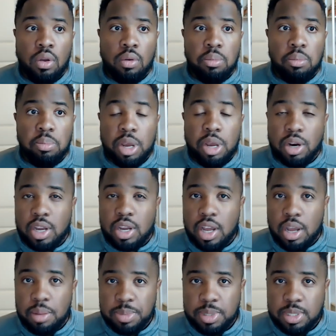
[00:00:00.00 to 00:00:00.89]
better
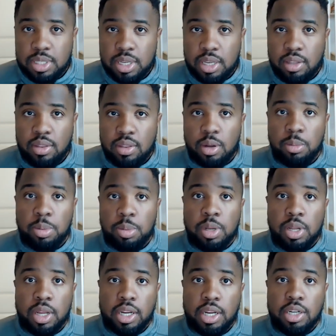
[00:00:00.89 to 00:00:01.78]
compensate their
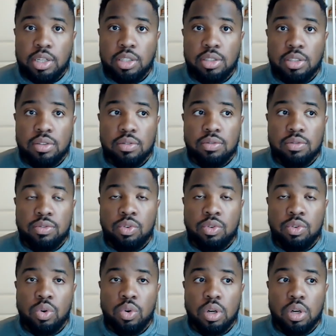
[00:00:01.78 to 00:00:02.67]
players
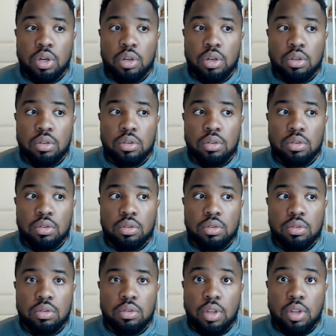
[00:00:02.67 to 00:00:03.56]
for
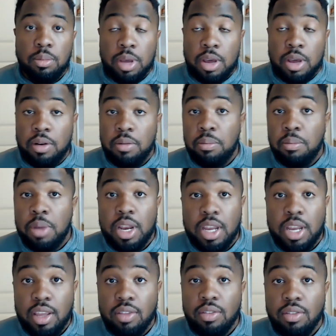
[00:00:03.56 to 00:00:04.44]
the amount of
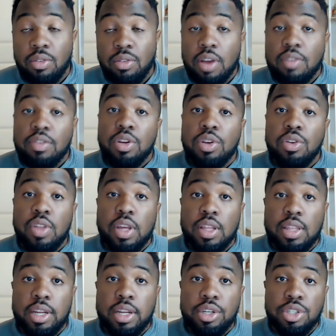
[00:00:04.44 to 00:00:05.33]
money and the revenue
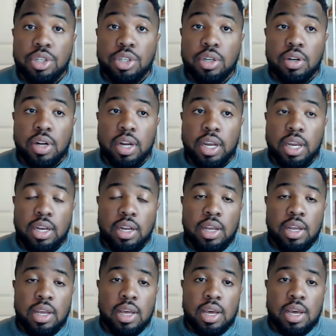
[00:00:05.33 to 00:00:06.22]
that they generate.
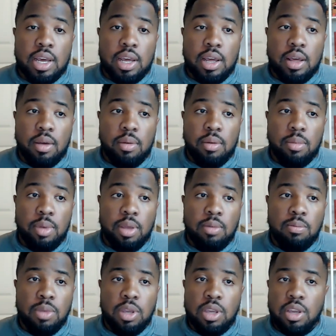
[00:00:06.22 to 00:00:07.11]

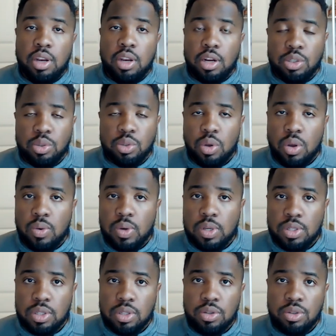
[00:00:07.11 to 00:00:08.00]
And millionaires will
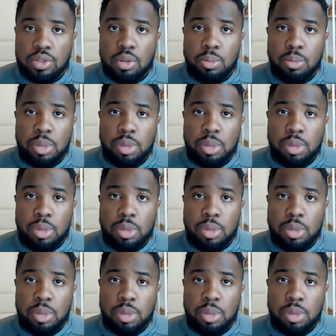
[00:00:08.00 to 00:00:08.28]
always lose to